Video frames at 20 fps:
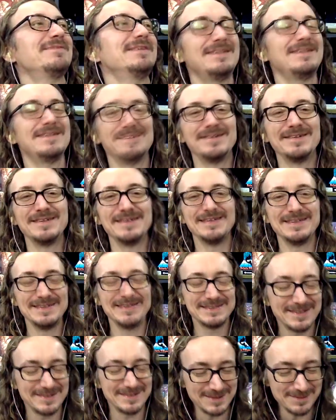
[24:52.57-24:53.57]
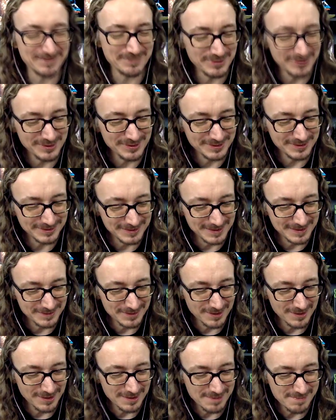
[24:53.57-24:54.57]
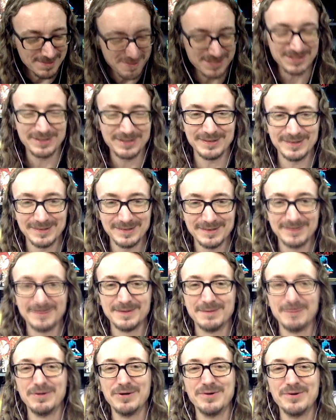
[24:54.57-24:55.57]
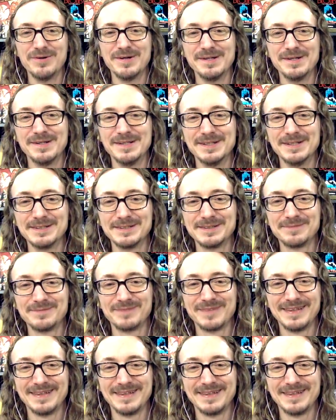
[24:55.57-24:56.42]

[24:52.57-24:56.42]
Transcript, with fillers: you know, into these other computers, and they're totally missing the the boat on this.